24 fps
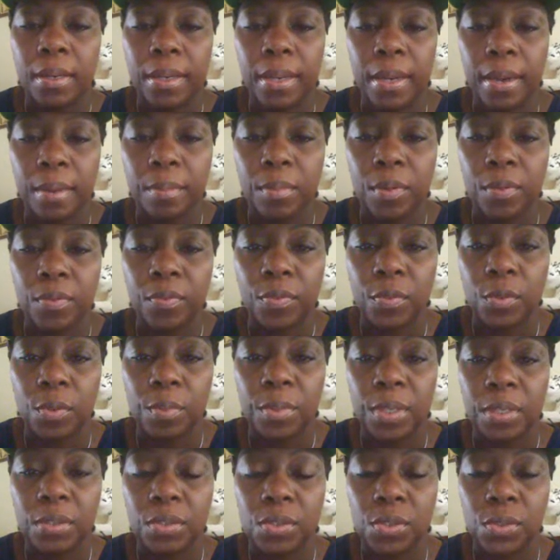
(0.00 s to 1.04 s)
camera for
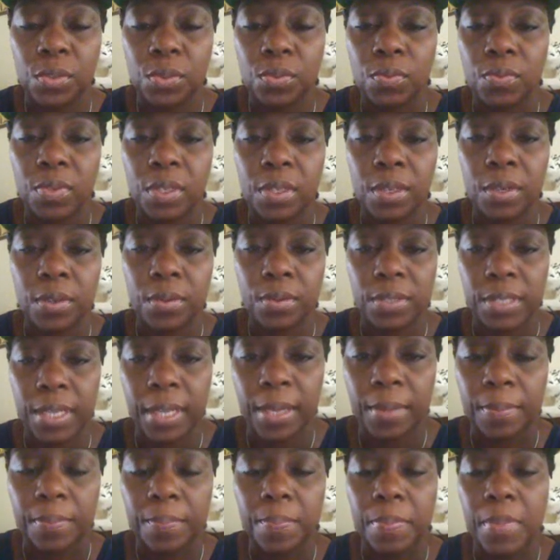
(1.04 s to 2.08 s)
me to
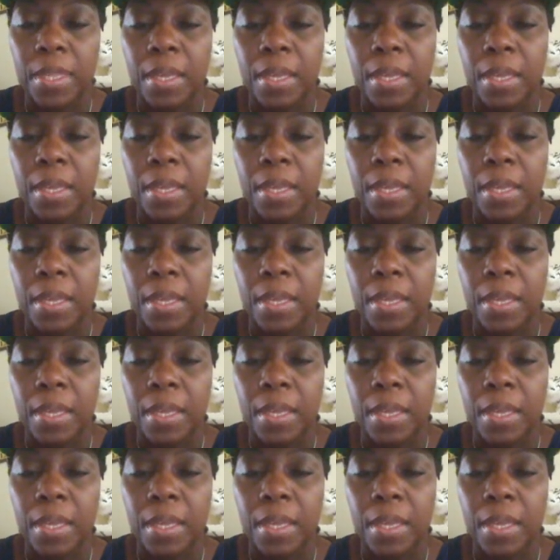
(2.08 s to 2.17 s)
videotape.